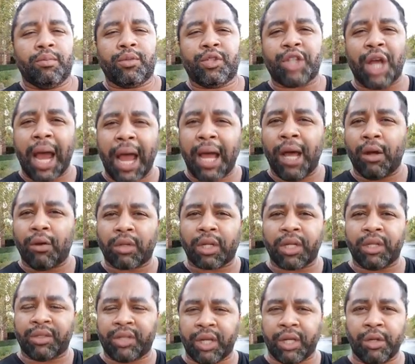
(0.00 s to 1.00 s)
child
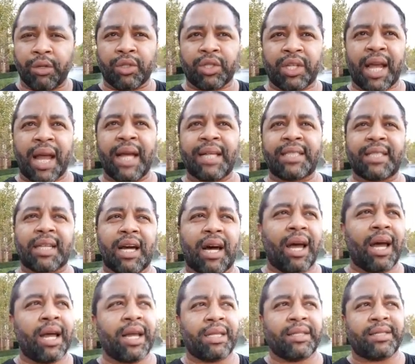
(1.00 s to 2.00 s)
continues to
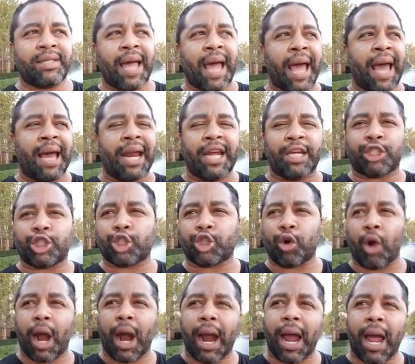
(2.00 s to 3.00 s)
escalate. Dad has
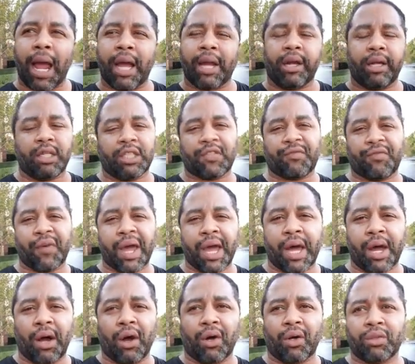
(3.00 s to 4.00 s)
tried, he's
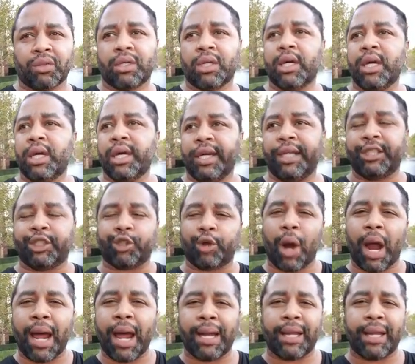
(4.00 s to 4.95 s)
failed, he's tried